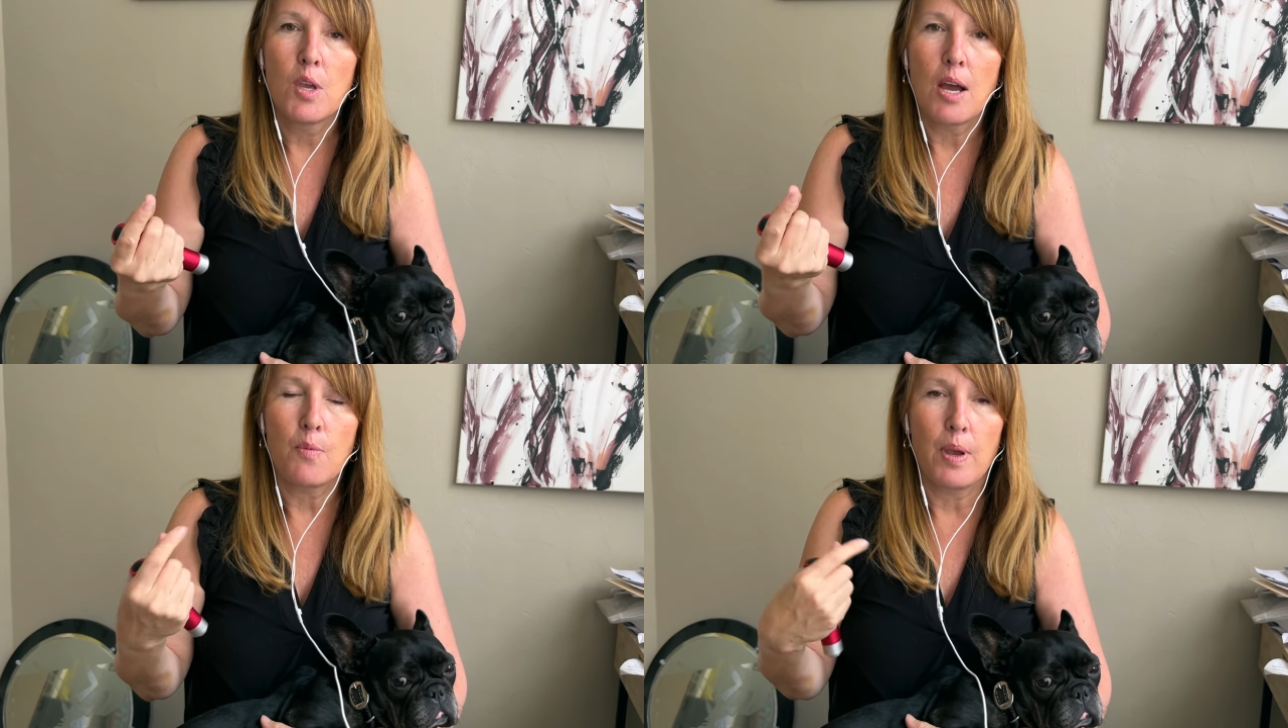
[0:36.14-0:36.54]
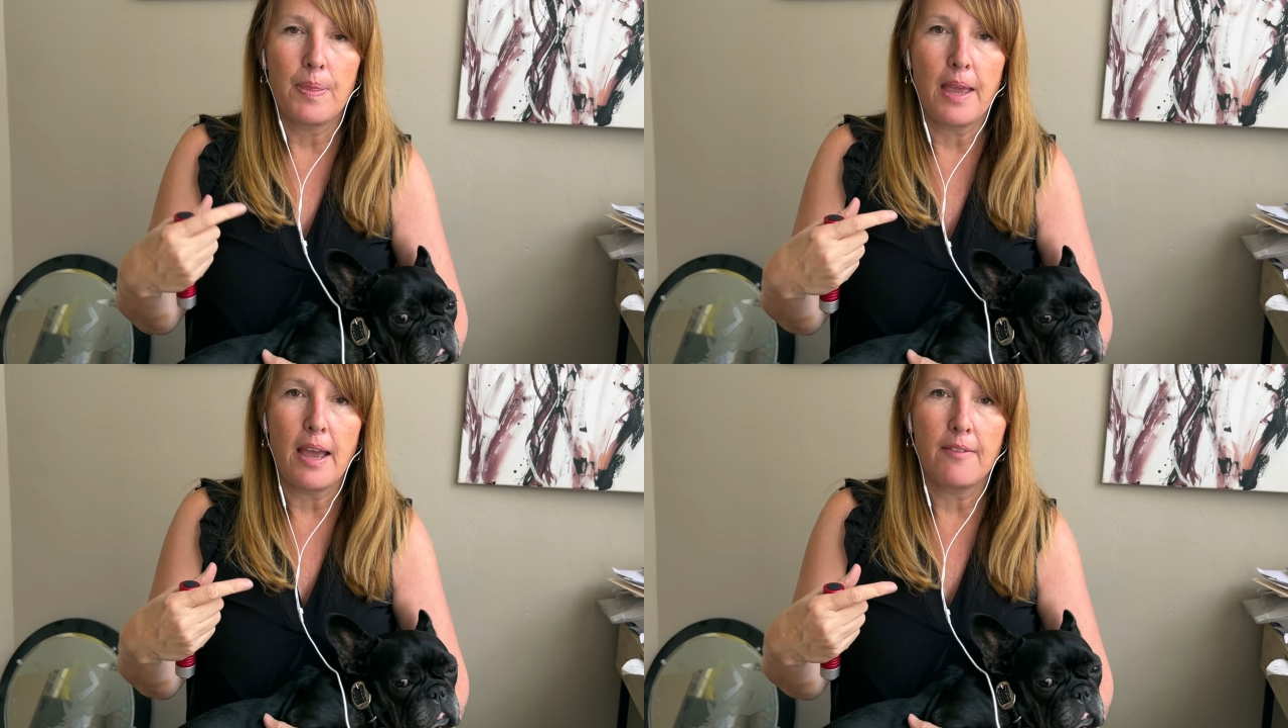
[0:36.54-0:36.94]

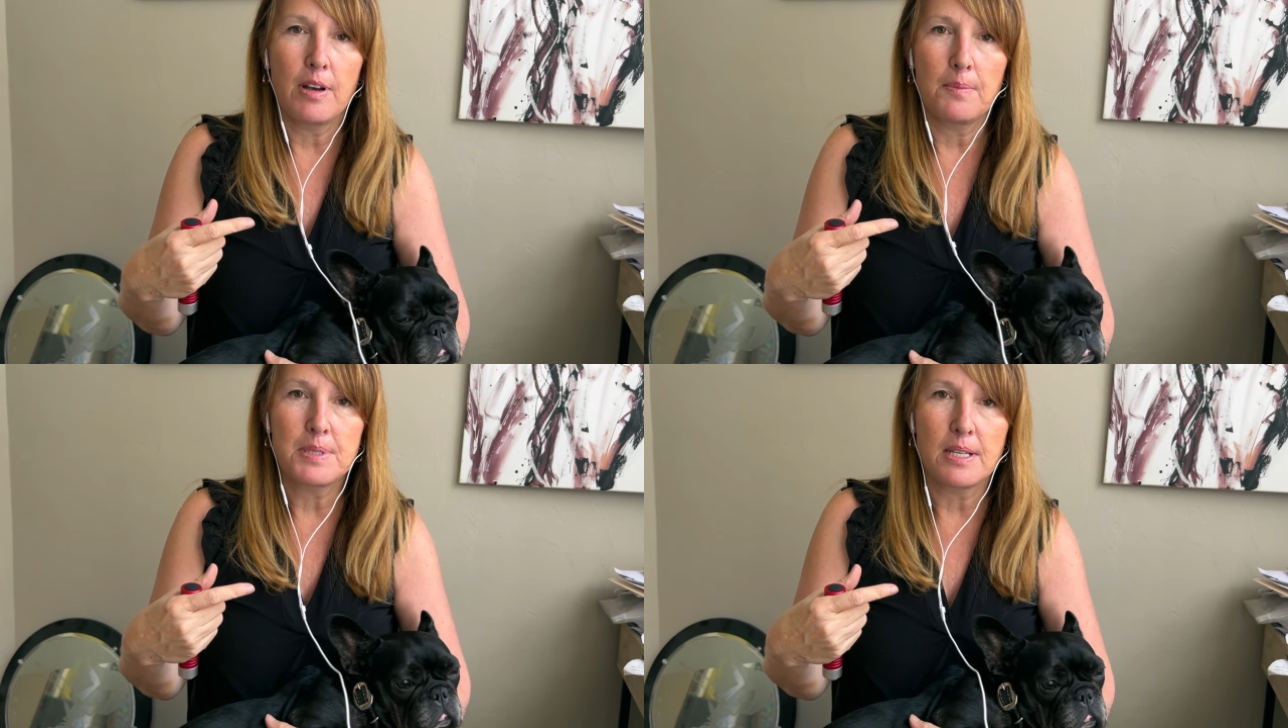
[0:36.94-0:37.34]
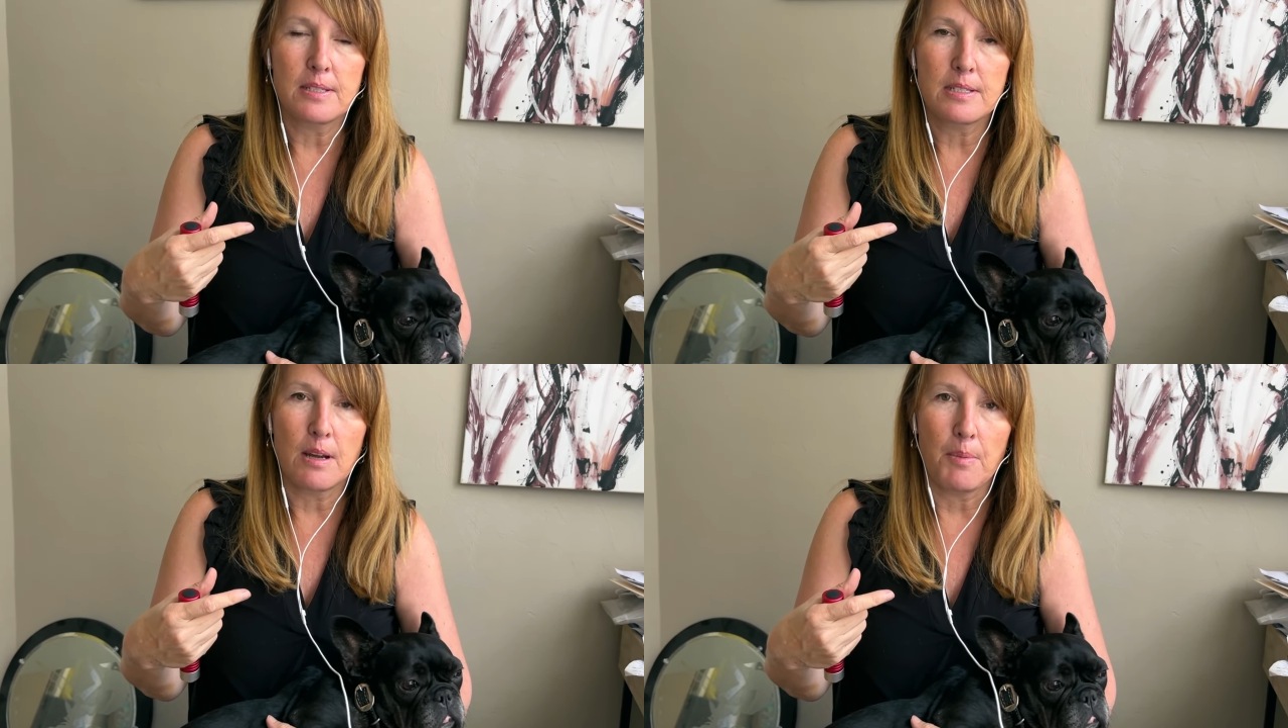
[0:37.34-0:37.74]
when they have an
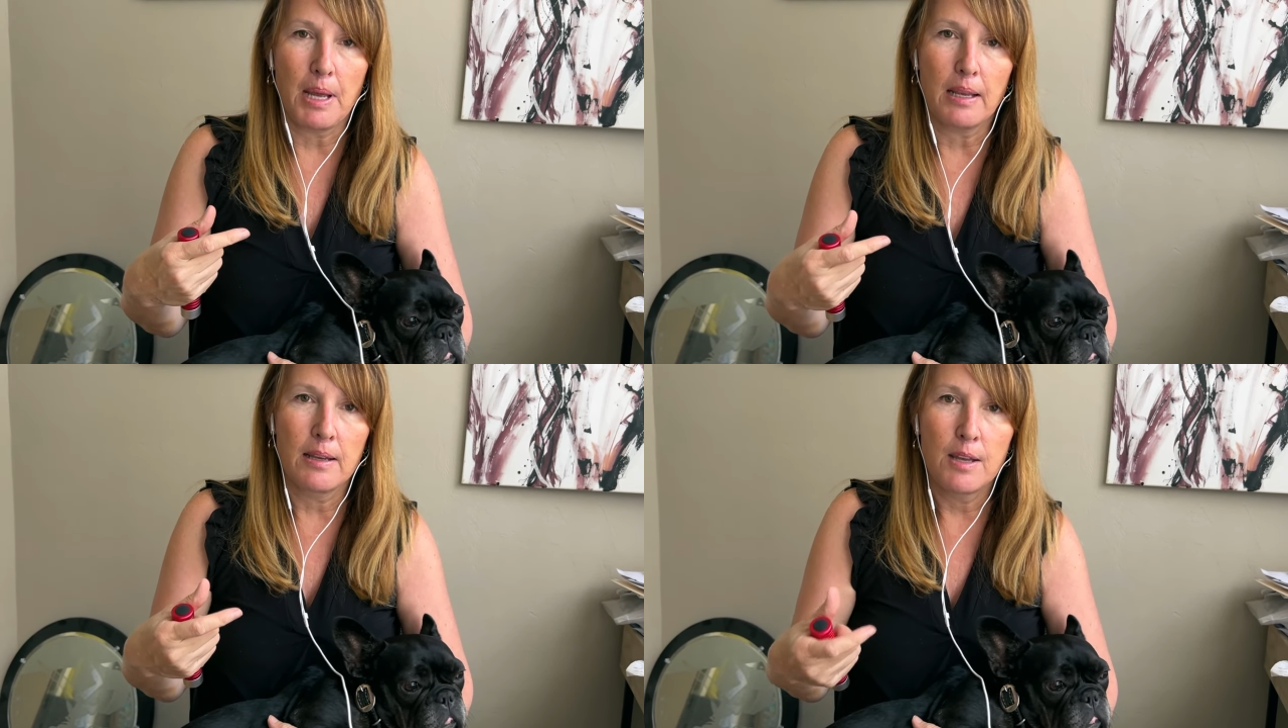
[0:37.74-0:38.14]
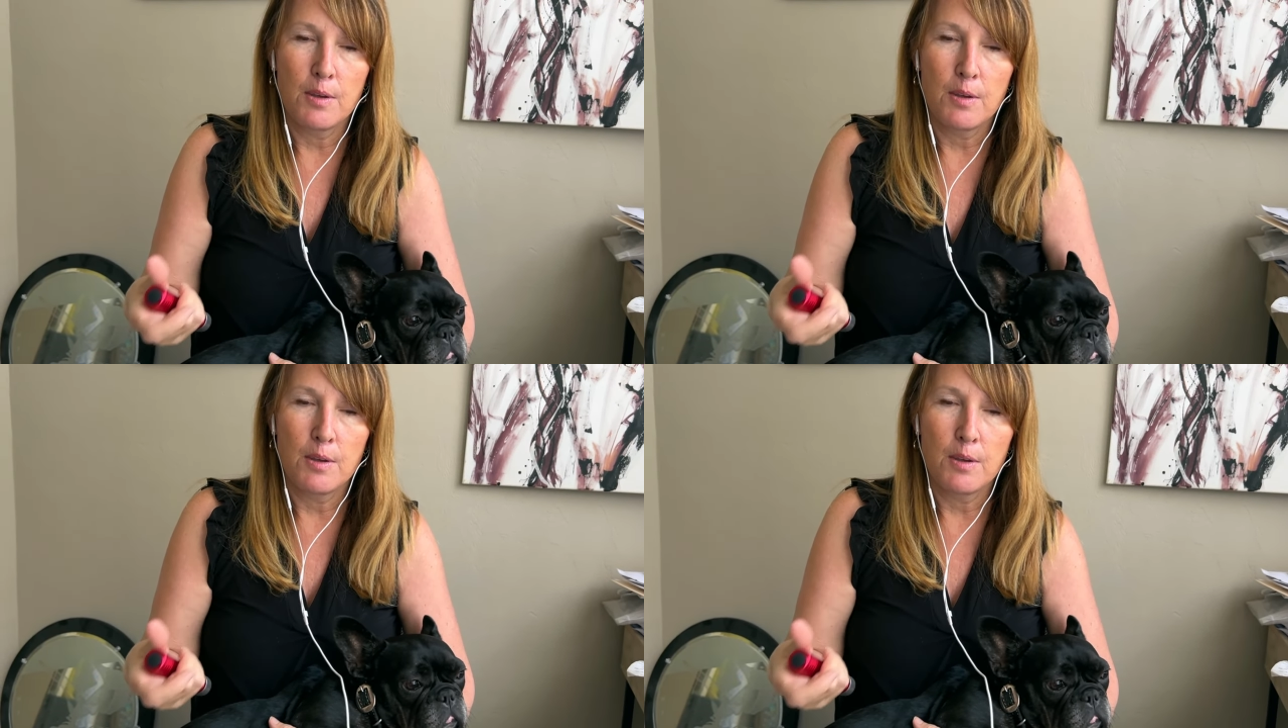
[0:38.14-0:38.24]
upset stomach.